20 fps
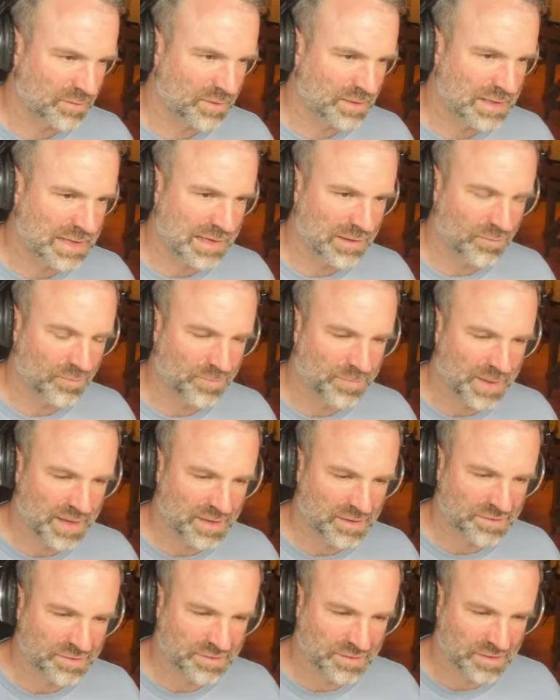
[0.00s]
to allow
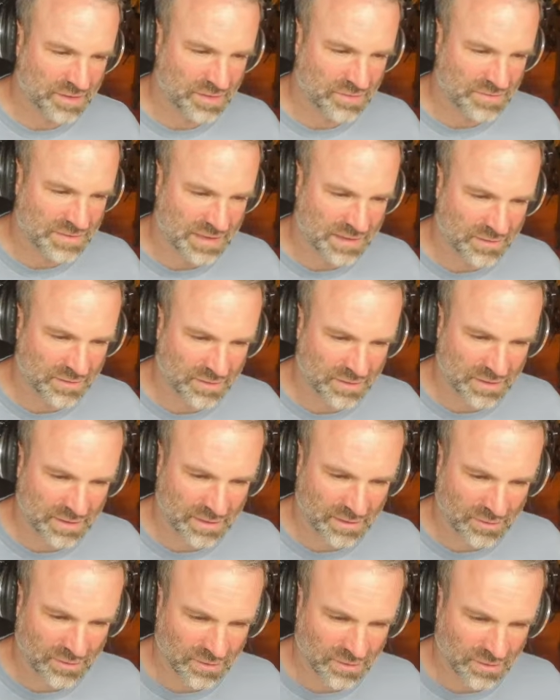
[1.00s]
bass to go down a
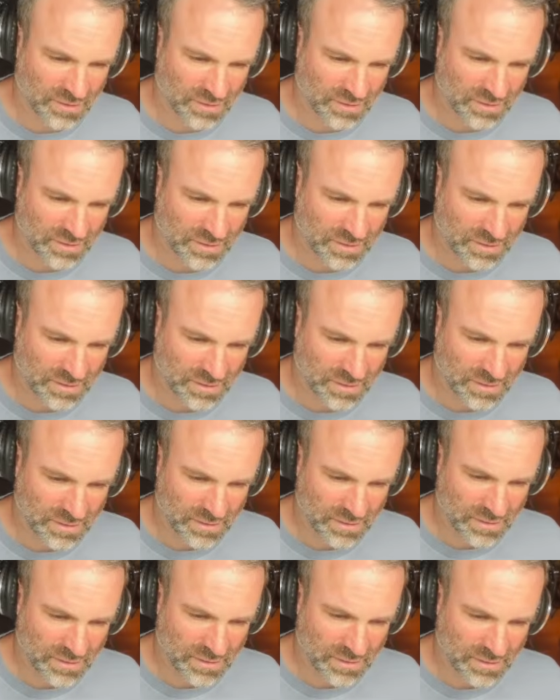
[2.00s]
little
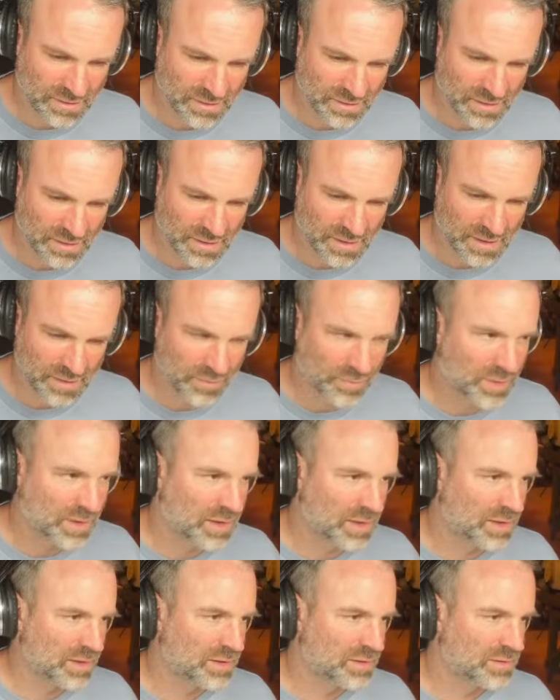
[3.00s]

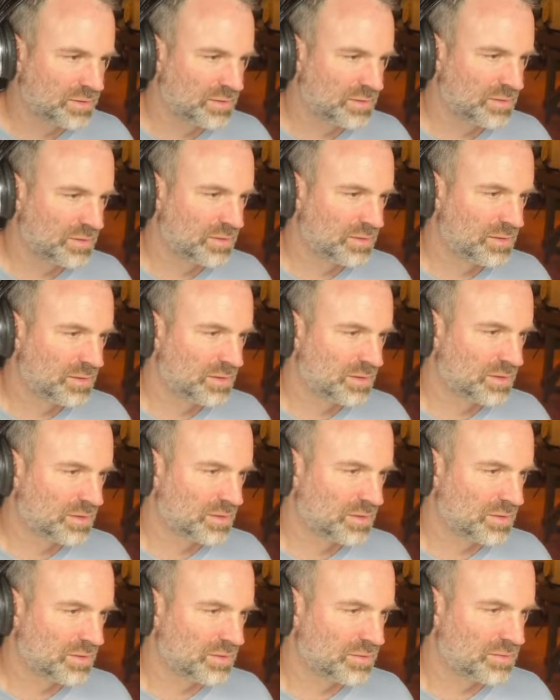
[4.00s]
lower.
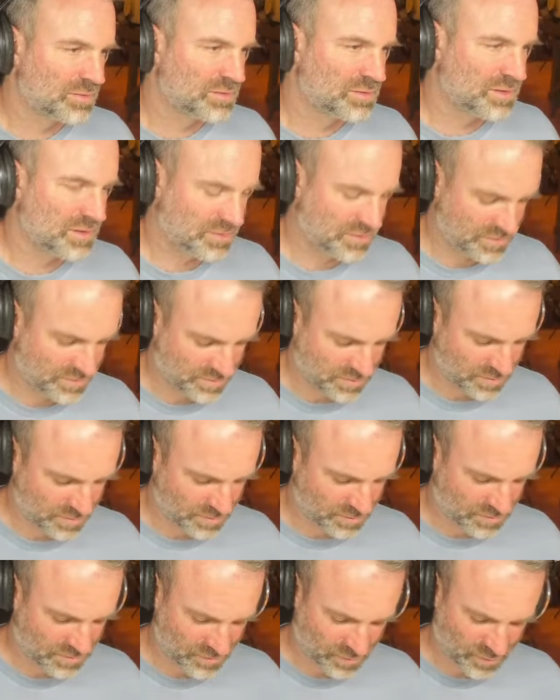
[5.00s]
It changes
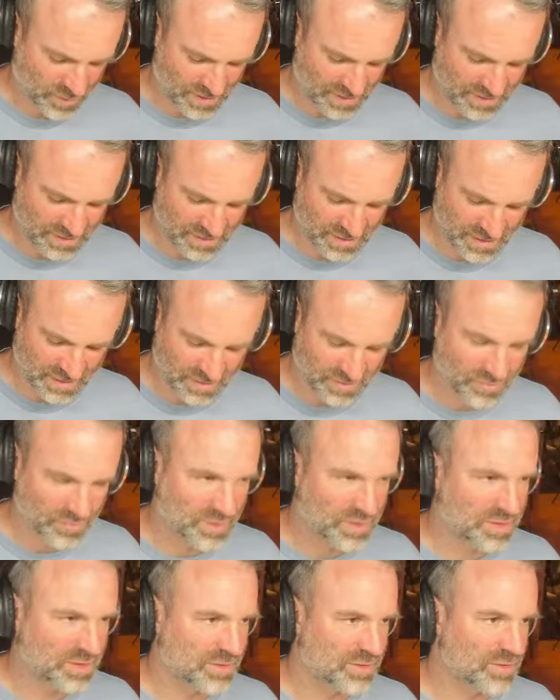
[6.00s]
movement to 20,
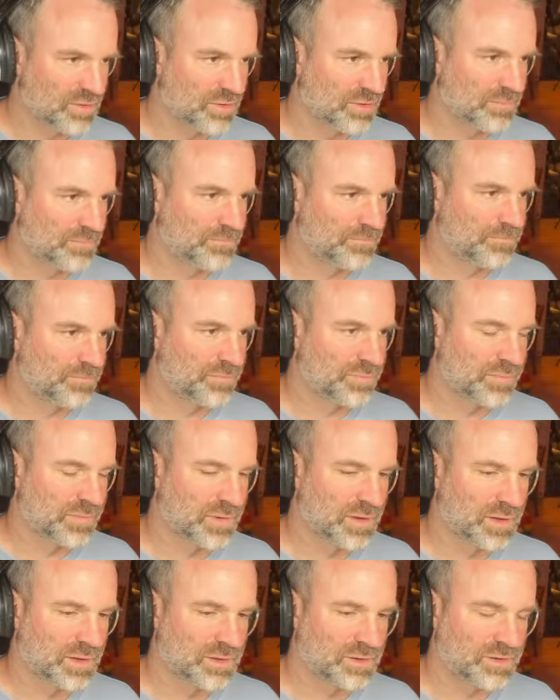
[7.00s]
otherwise it's not.
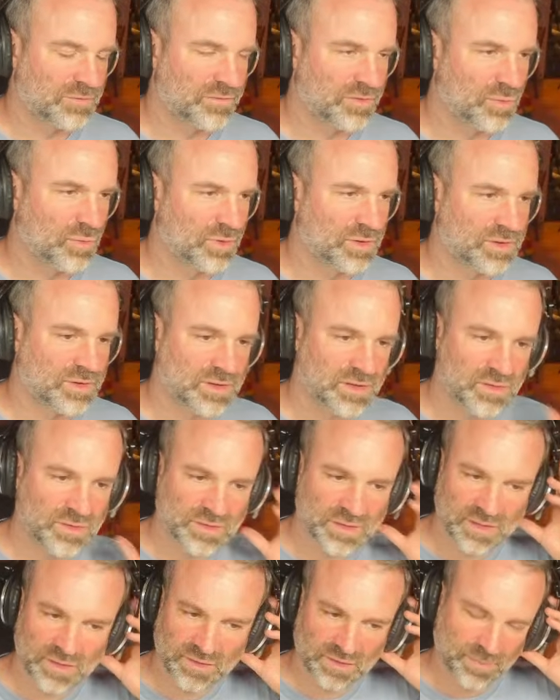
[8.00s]
If you wanted to use
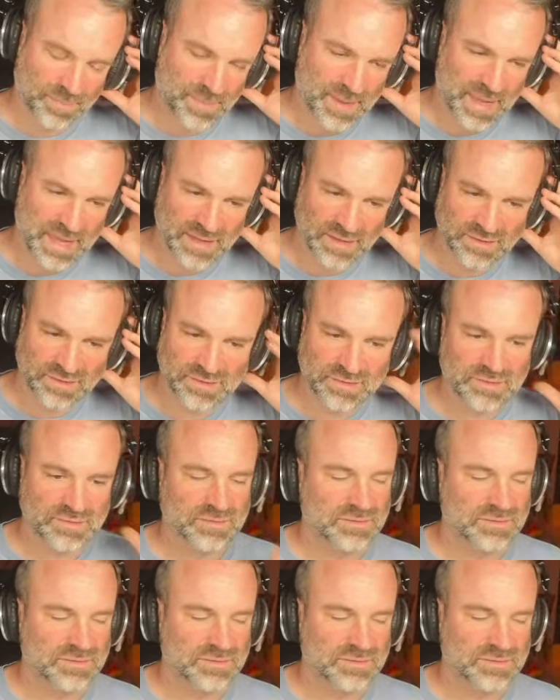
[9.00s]
it as a bass.